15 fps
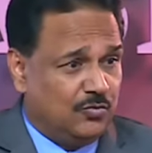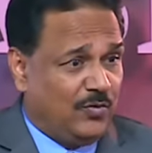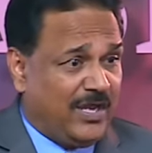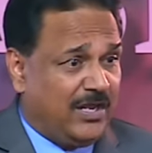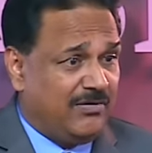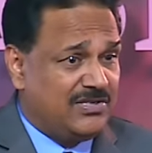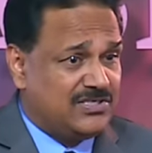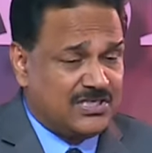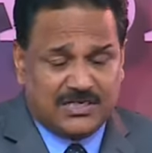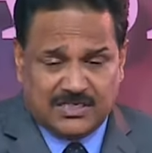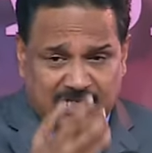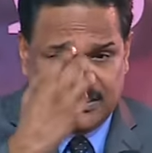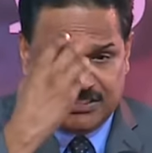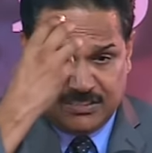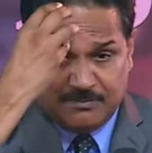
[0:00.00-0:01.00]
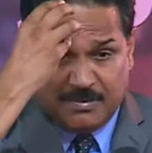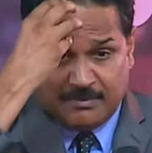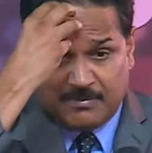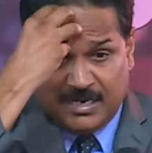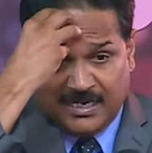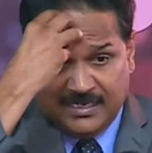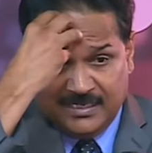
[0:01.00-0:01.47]
Where is it? It's in my
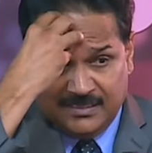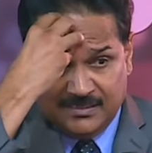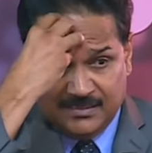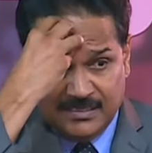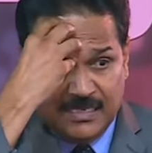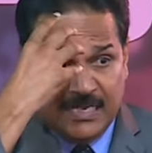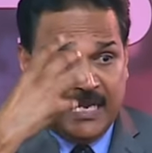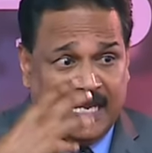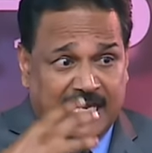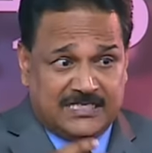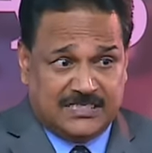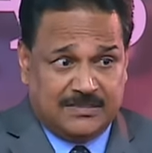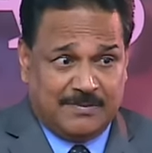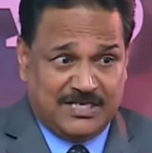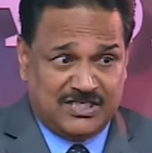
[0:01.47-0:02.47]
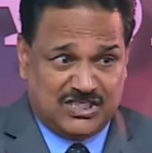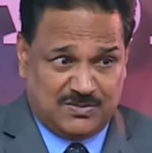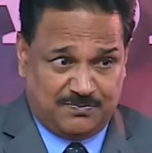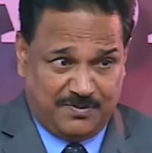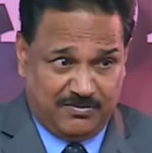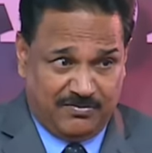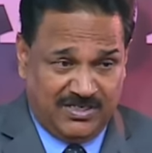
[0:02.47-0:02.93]
mind, it's in my
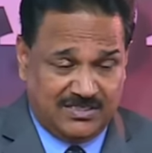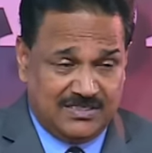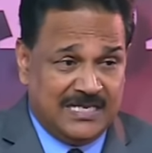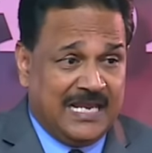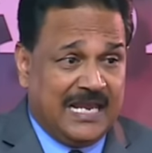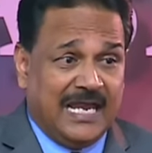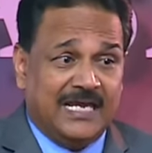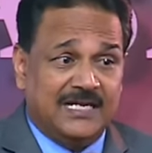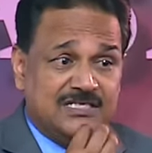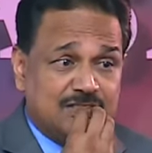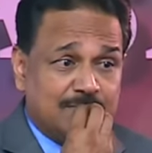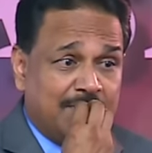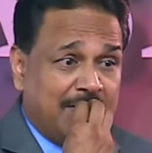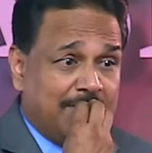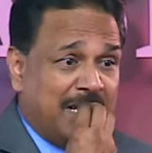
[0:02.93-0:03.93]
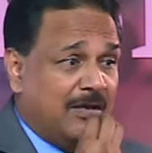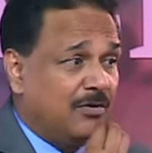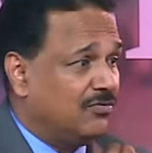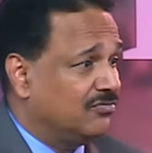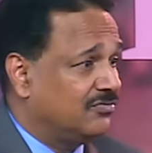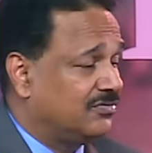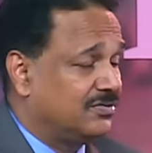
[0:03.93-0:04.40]
spirit, and it's in my mouth.